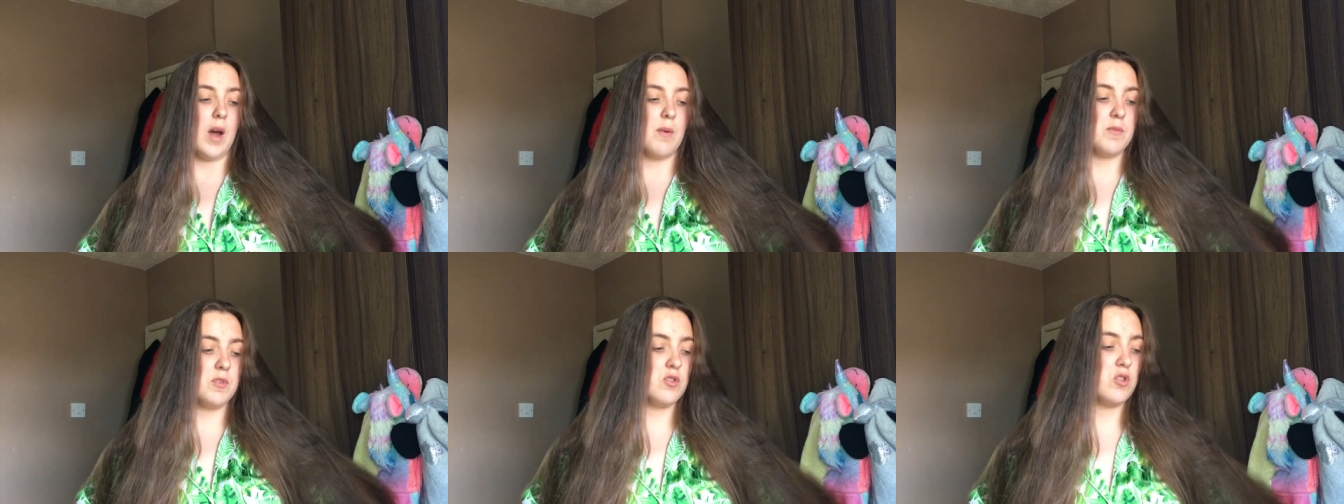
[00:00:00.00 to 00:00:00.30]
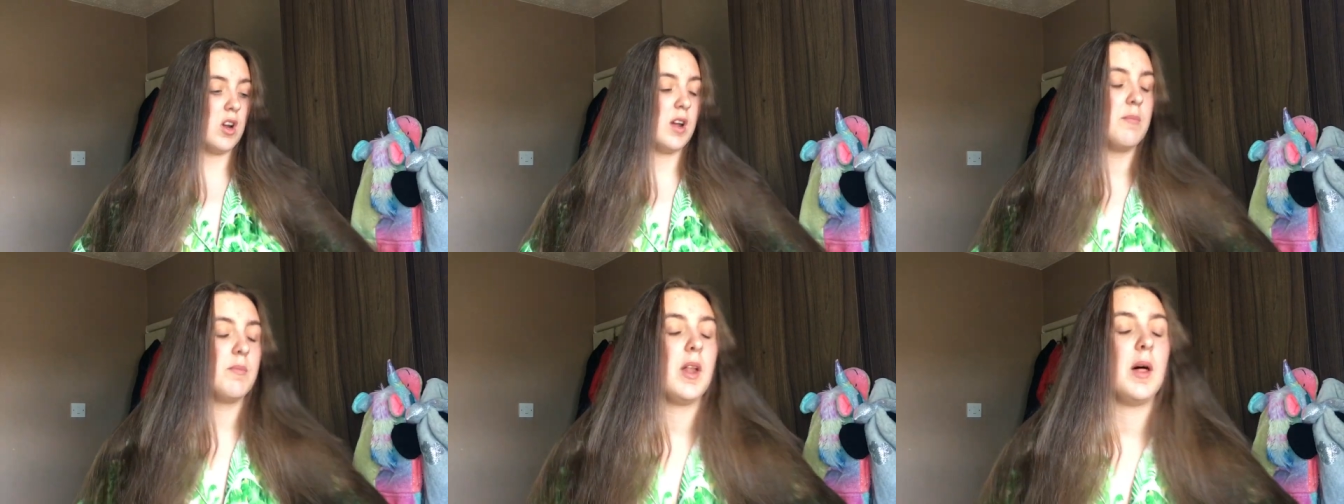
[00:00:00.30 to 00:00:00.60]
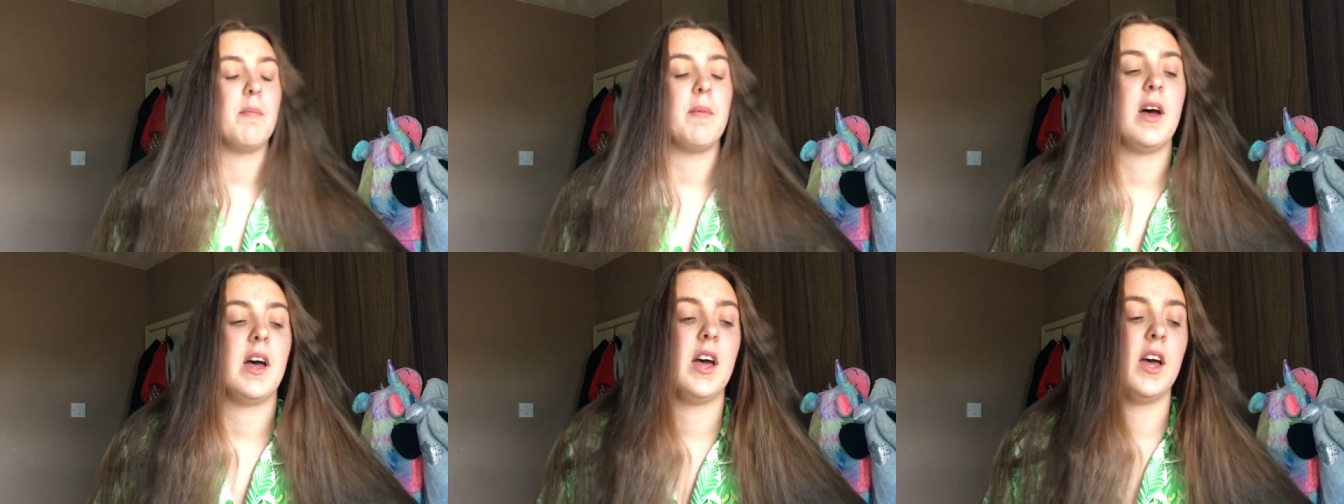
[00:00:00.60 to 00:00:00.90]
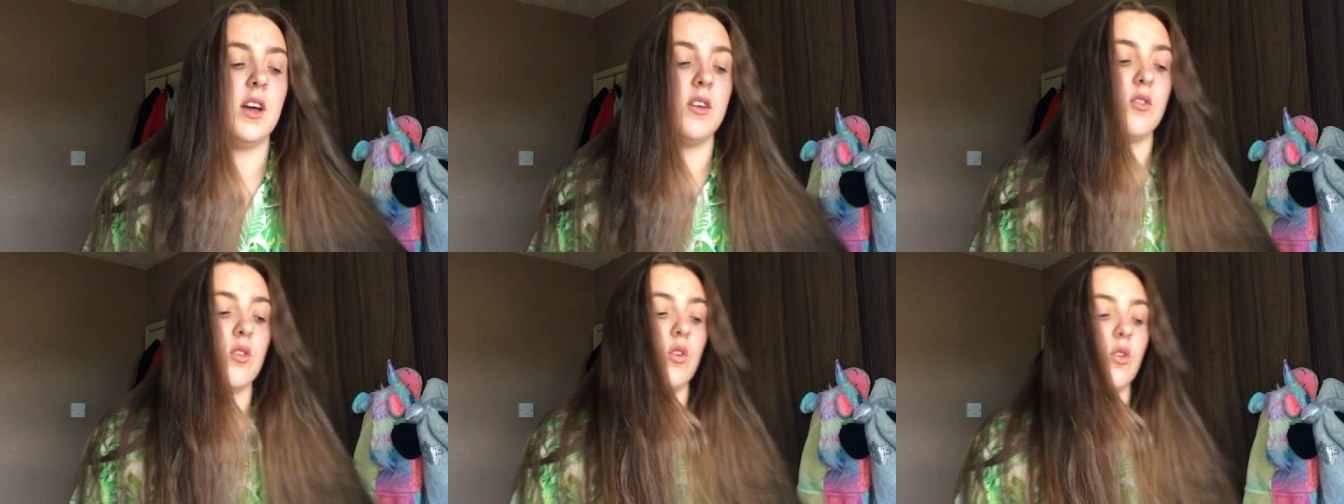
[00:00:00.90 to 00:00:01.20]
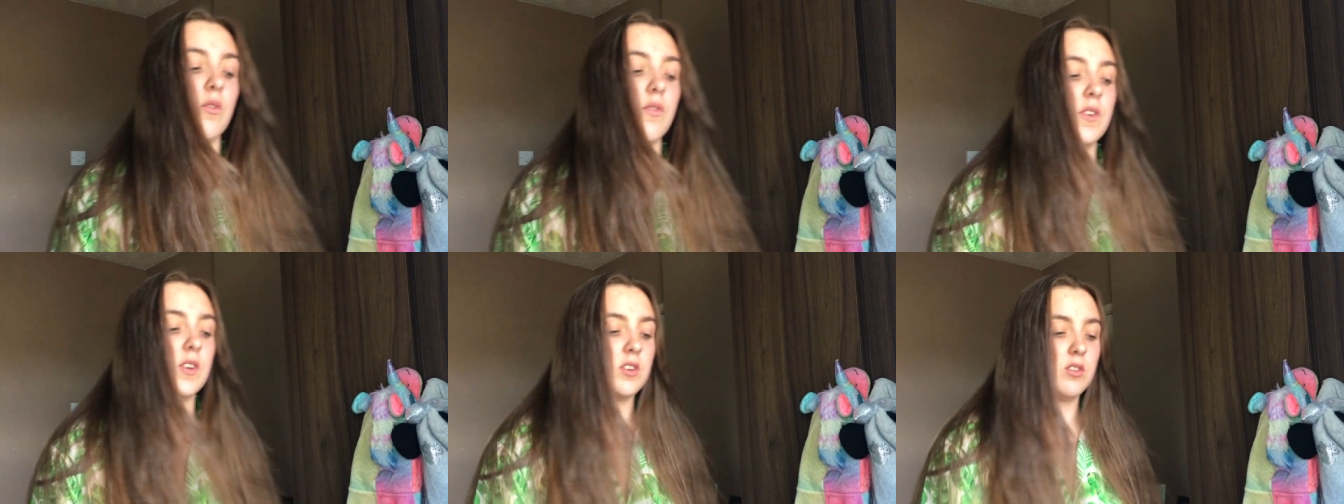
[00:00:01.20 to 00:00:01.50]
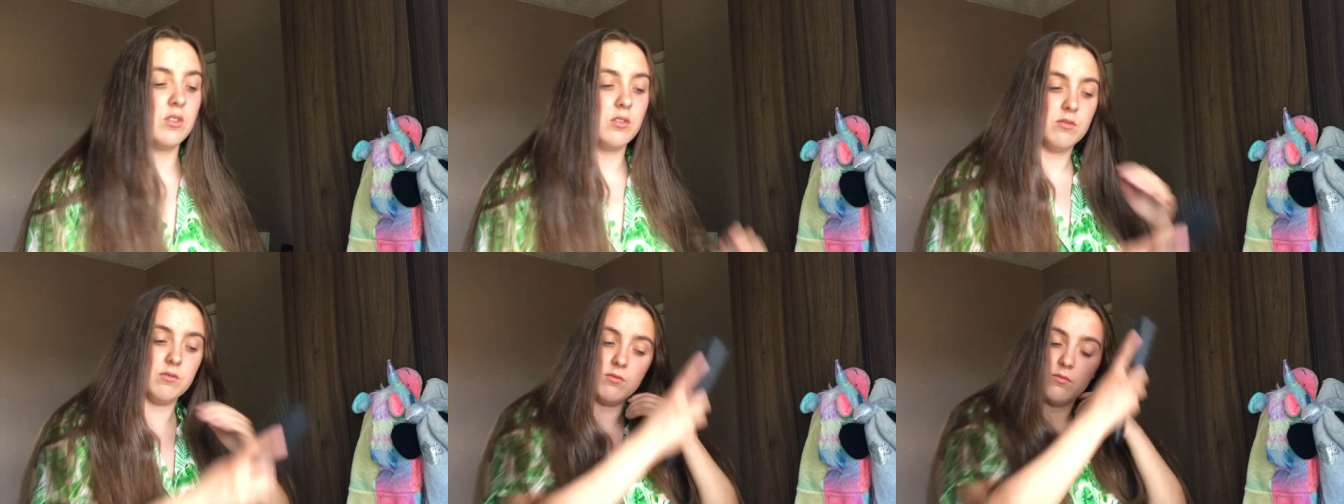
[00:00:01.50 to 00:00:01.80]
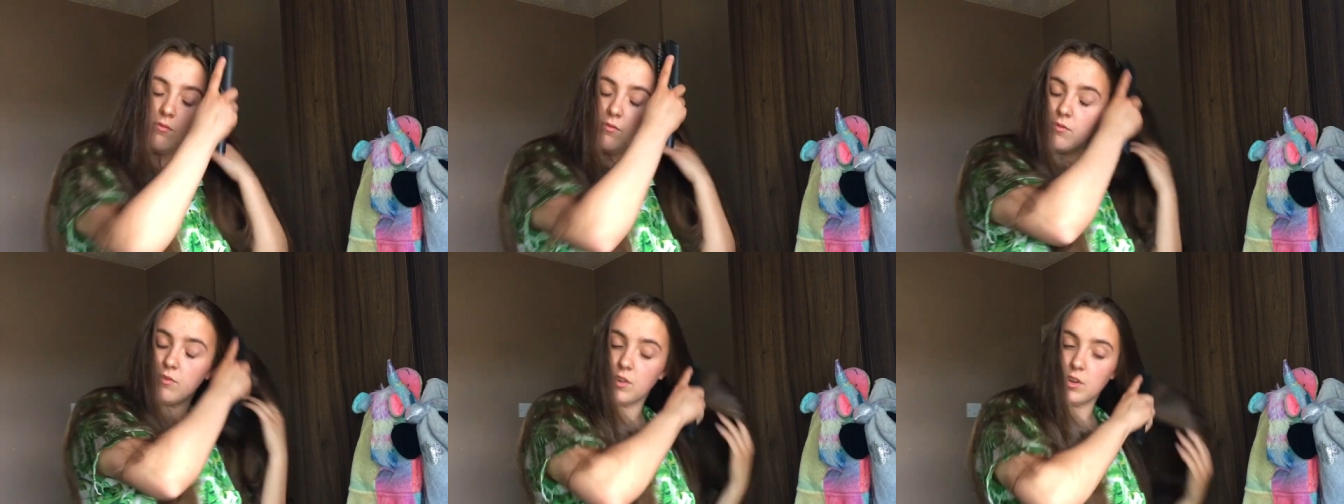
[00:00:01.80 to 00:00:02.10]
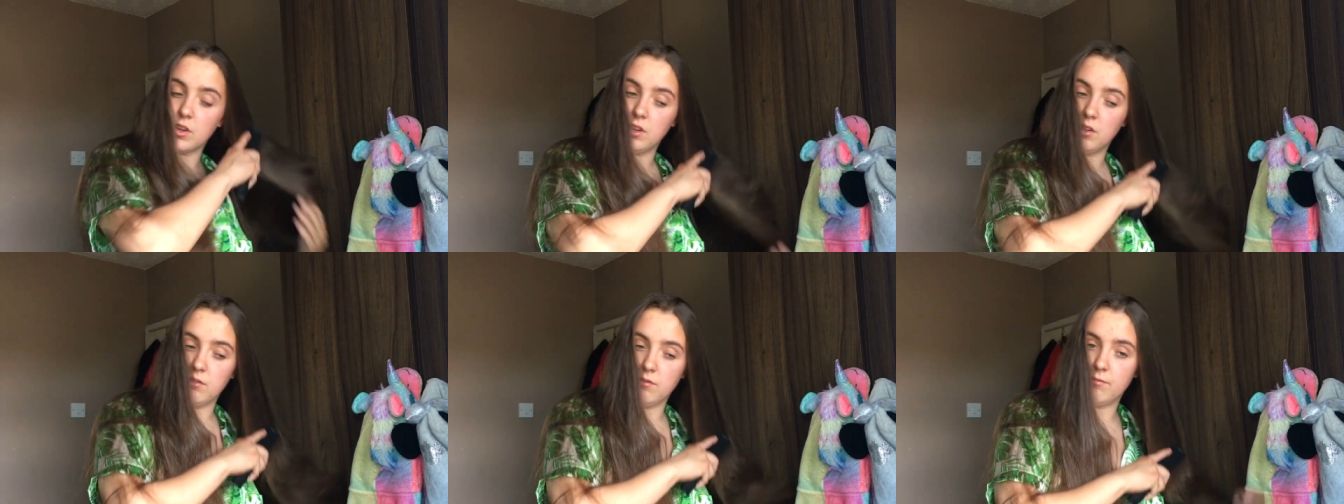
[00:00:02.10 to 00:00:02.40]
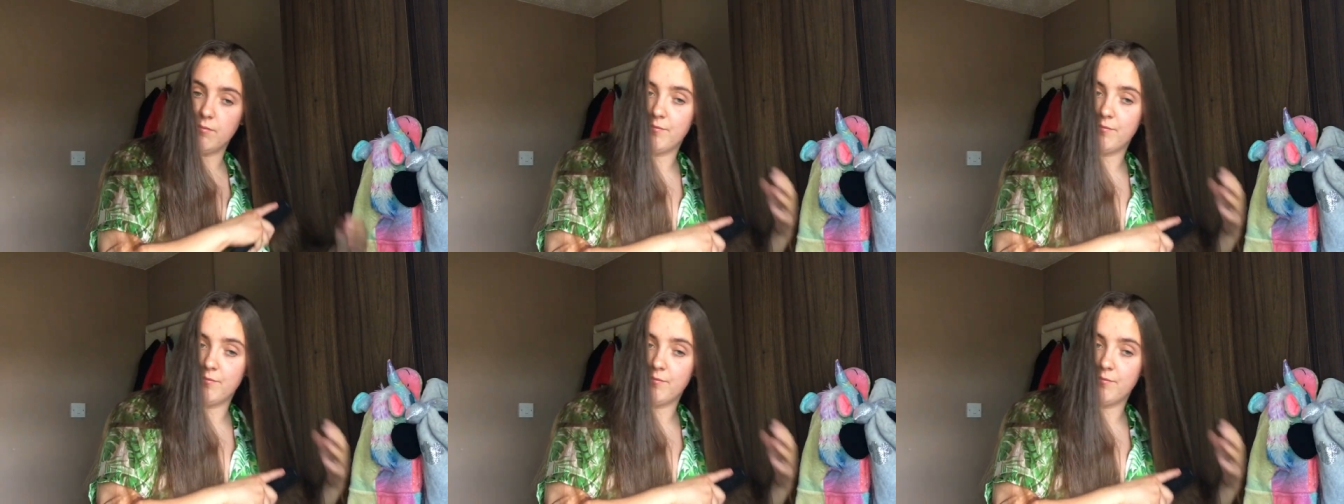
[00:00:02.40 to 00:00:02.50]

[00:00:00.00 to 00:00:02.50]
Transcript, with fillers: I'm gonna try and plait my hair and hopefully don't friggin